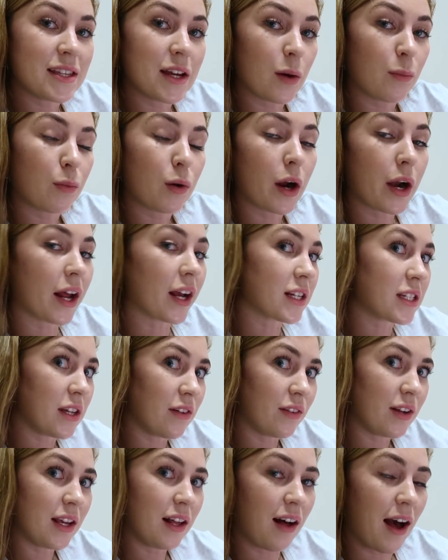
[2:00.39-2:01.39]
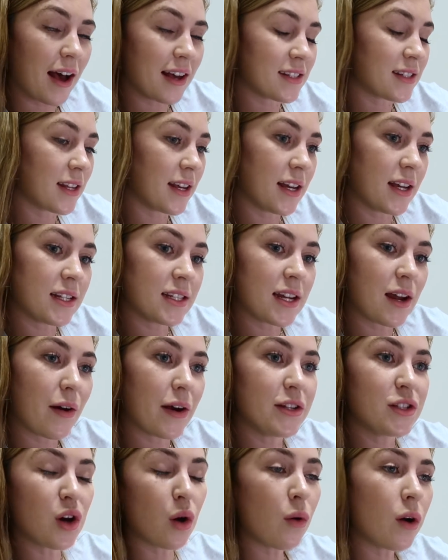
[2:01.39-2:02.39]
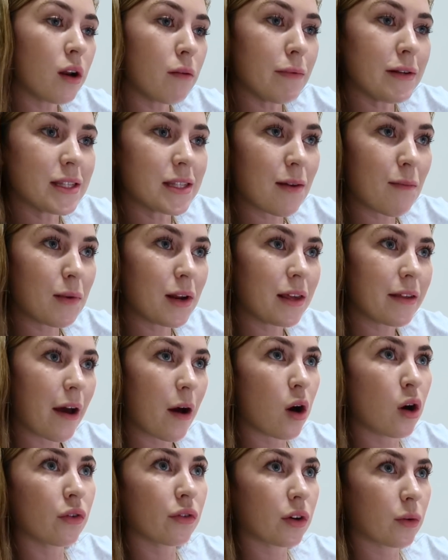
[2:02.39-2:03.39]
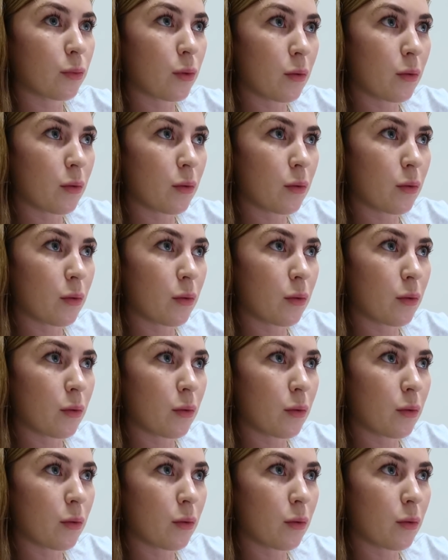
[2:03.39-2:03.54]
their productivity classes. Now, I don't want to be somebody that over